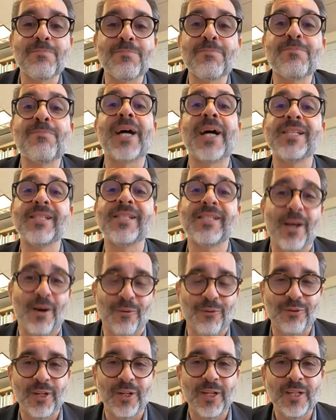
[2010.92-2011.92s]

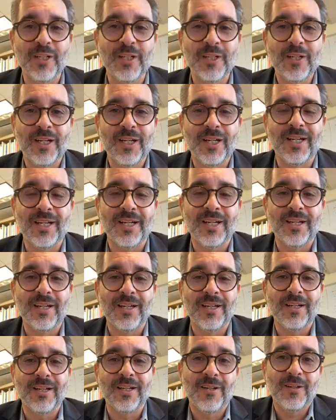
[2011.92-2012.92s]
myself
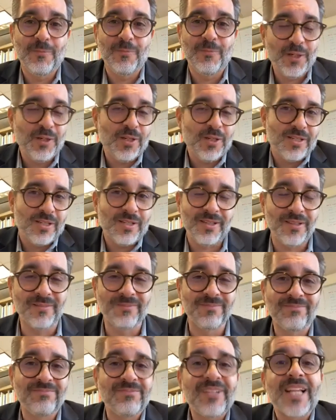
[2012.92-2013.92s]
uh, because
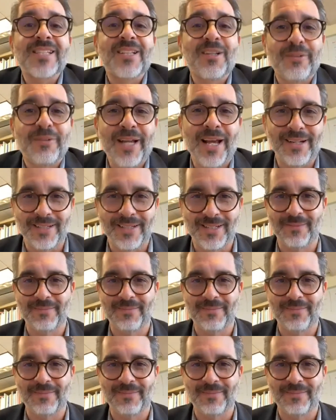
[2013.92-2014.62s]
that's the reality.